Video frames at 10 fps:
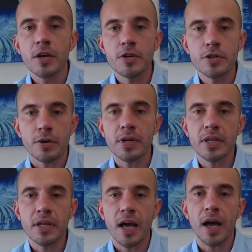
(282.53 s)

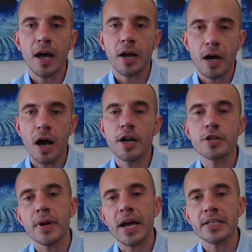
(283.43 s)
During
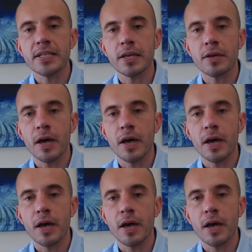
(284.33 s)
contracting,